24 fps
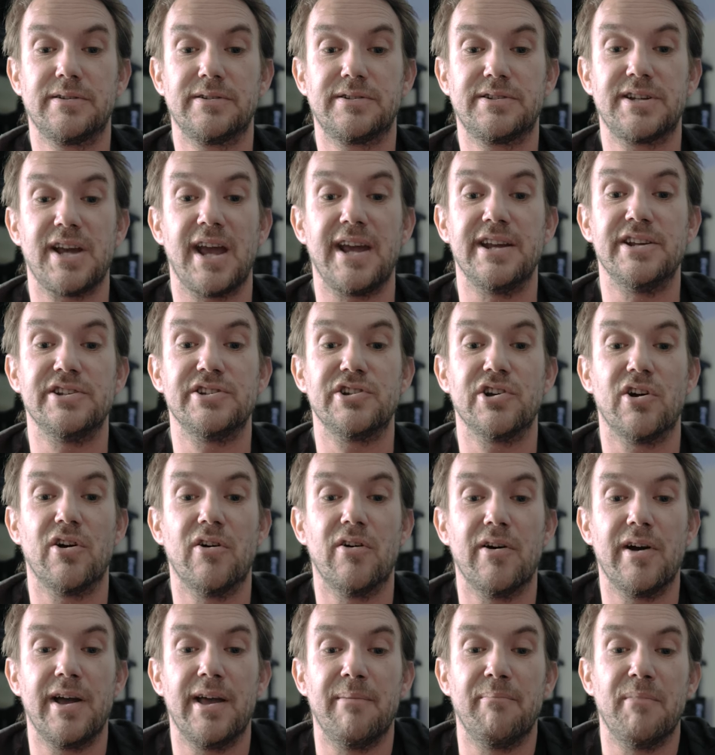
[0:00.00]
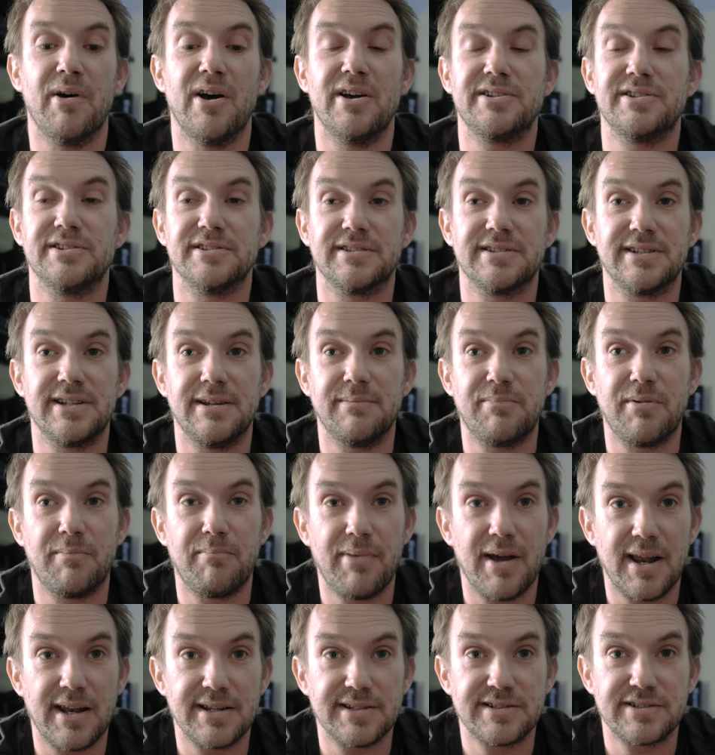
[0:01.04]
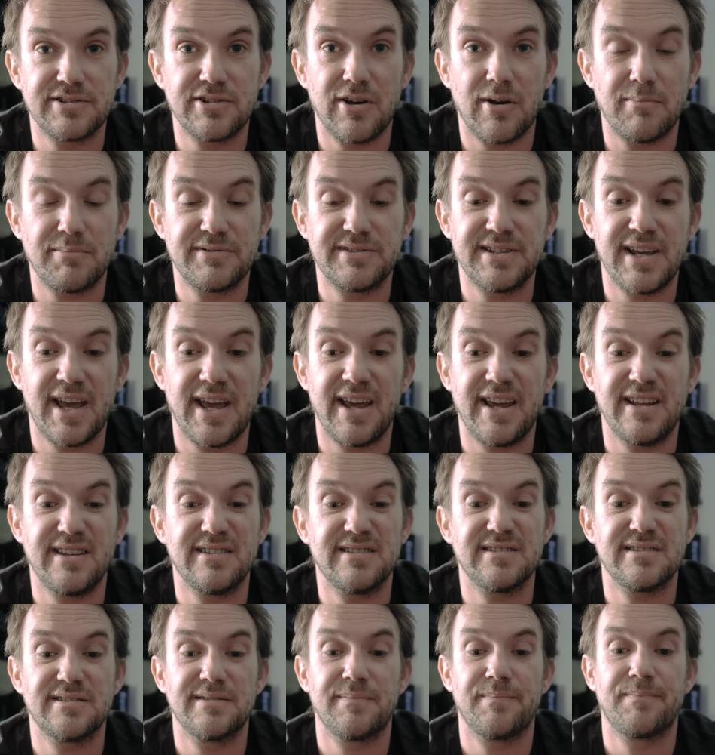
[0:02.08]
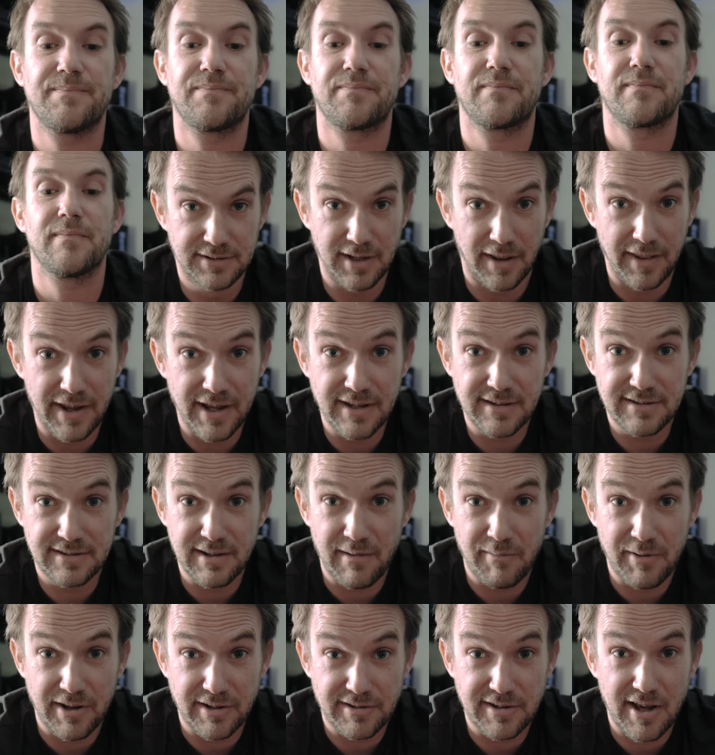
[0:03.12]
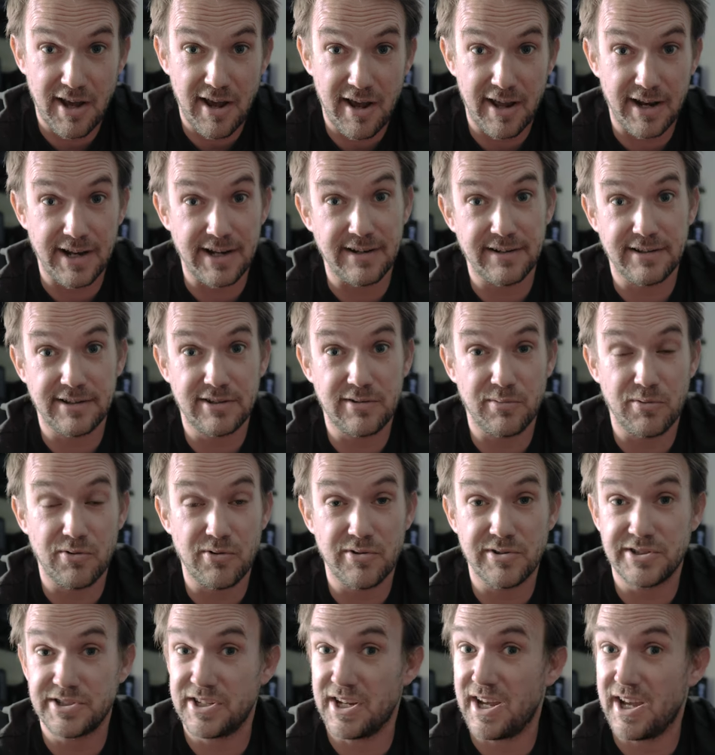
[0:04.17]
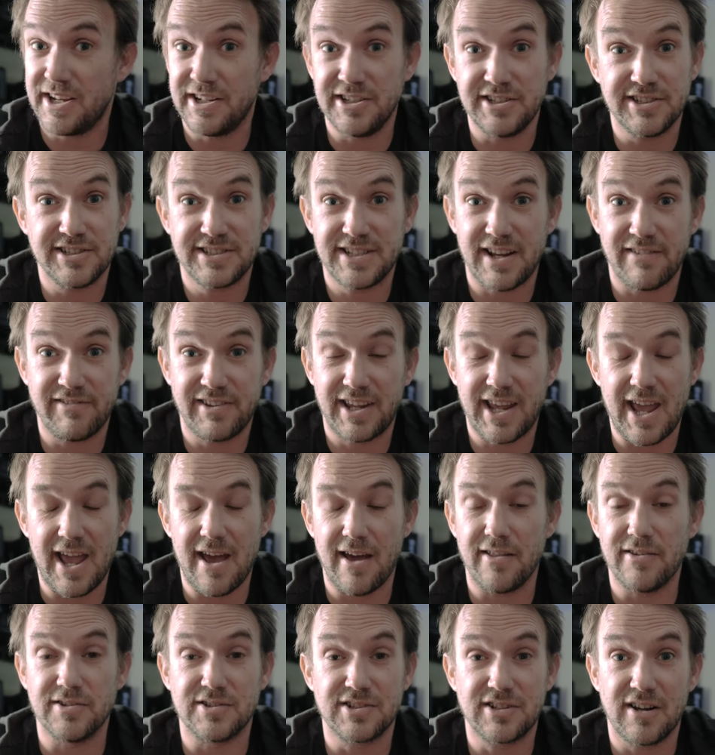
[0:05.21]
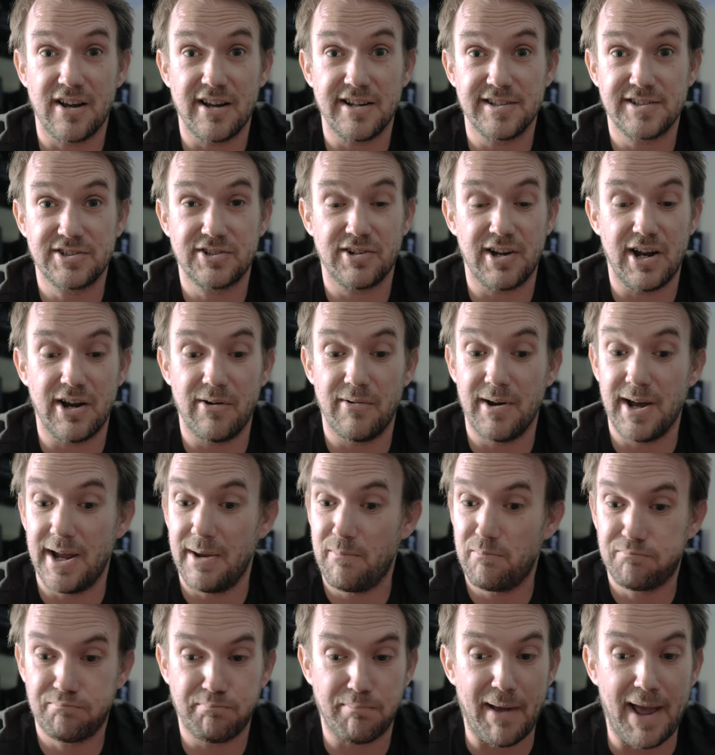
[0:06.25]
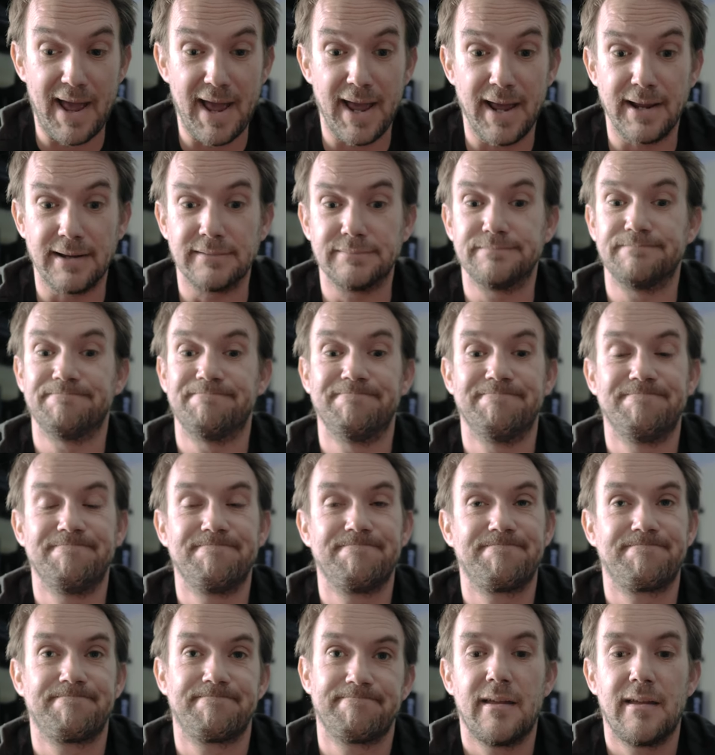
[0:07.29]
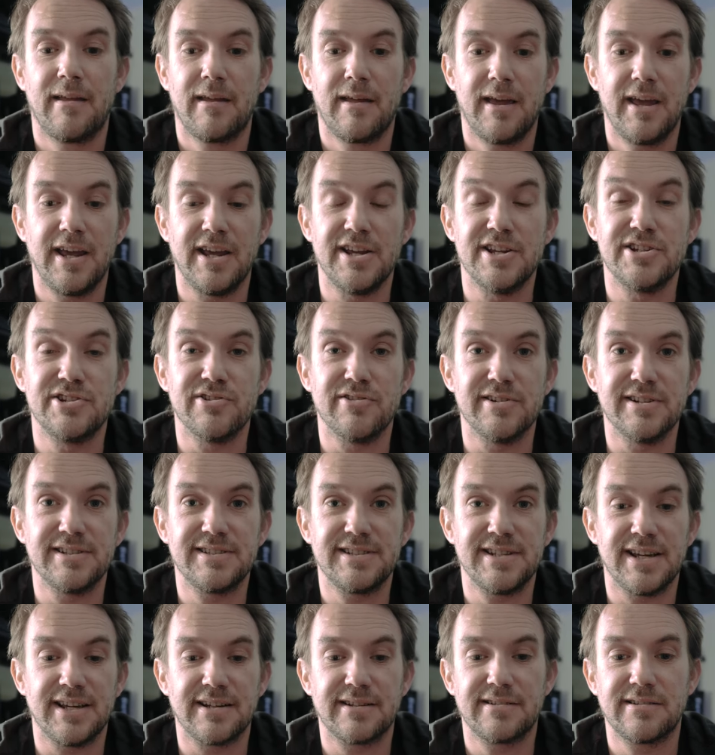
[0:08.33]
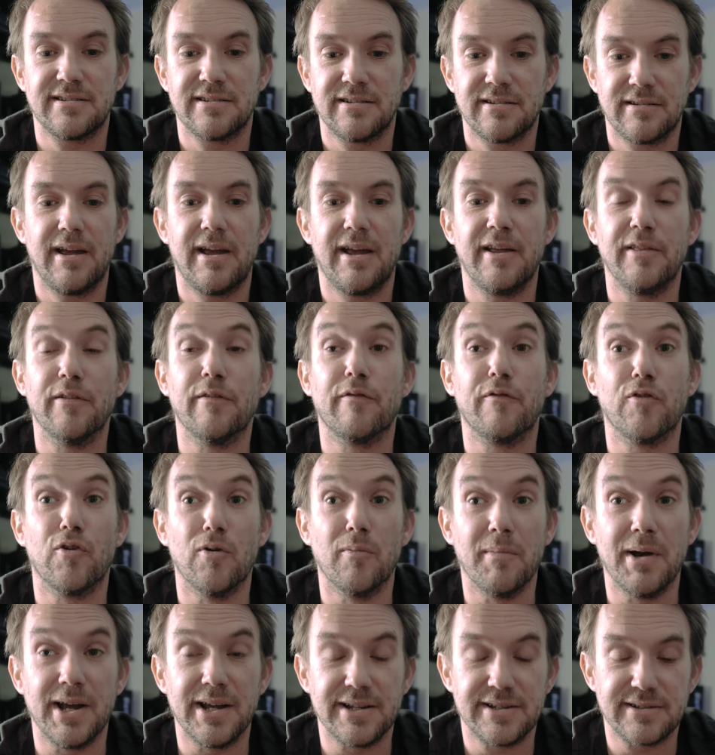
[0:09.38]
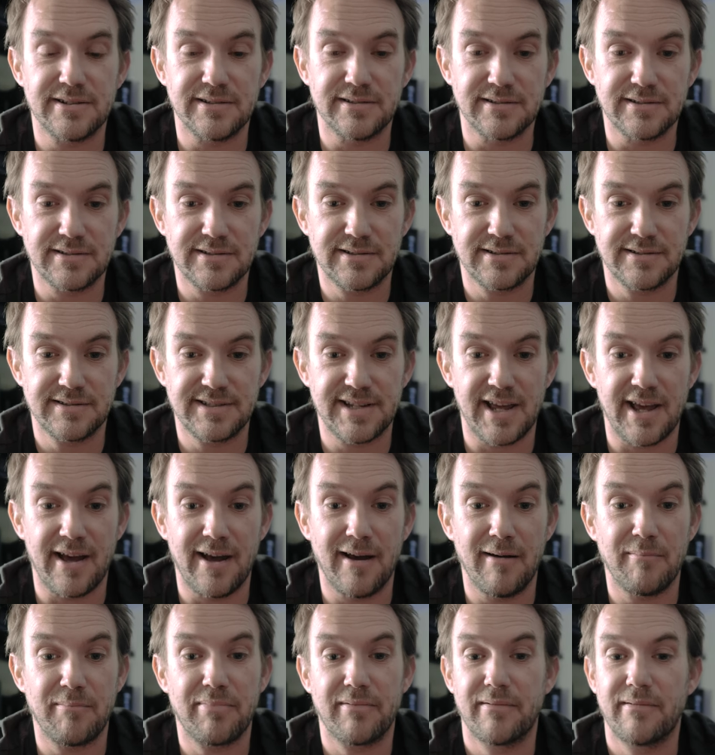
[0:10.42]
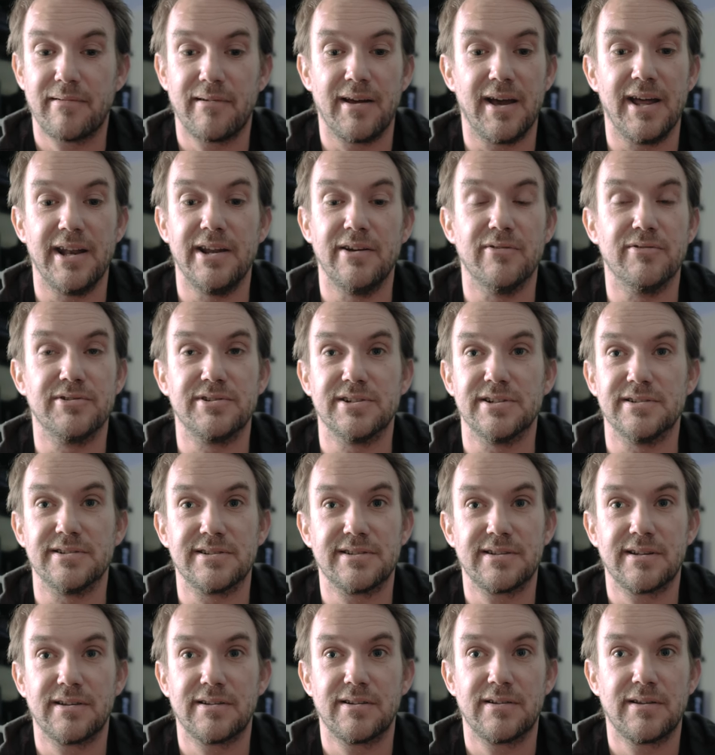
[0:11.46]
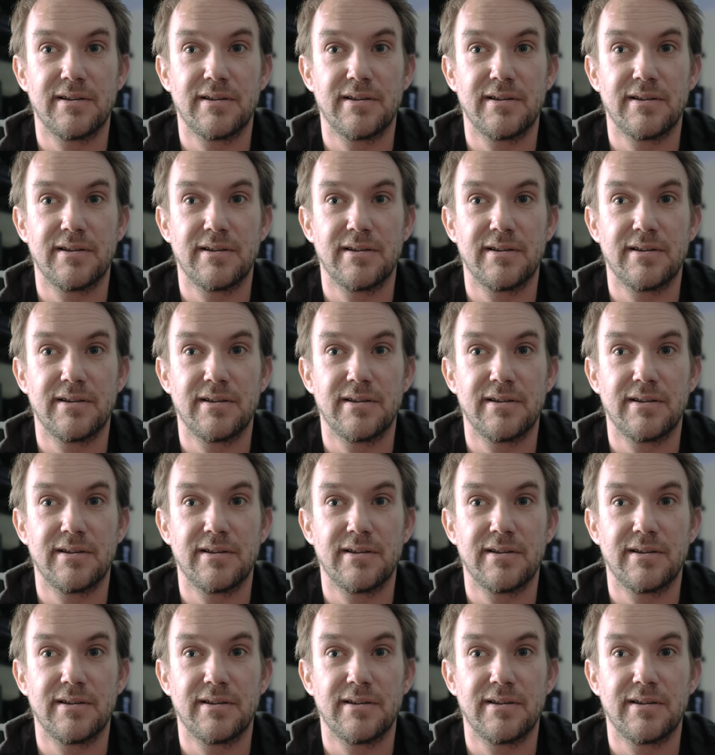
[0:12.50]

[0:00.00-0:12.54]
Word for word: change your emergency propeller stop settings, so that if something's hurtling towards you and you just have to get out of the sky straight away, bang, hit your joysticks in the formations set up, and it will just